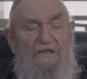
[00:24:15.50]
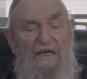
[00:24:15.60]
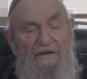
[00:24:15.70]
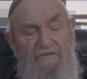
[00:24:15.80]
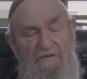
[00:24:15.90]
would
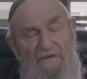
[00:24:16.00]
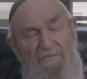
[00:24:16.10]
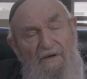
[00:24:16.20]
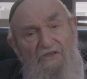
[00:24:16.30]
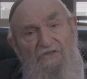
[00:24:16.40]
happen in the
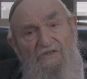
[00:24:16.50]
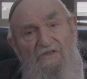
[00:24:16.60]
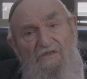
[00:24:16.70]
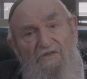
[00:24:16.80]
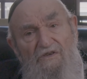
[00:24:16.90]
Parshas
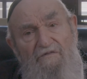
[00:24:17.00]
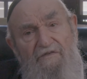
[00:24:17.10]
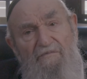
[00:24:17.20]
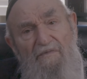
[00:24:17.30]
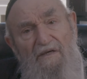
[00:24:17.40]

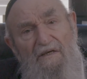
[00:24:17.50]
Nitzavim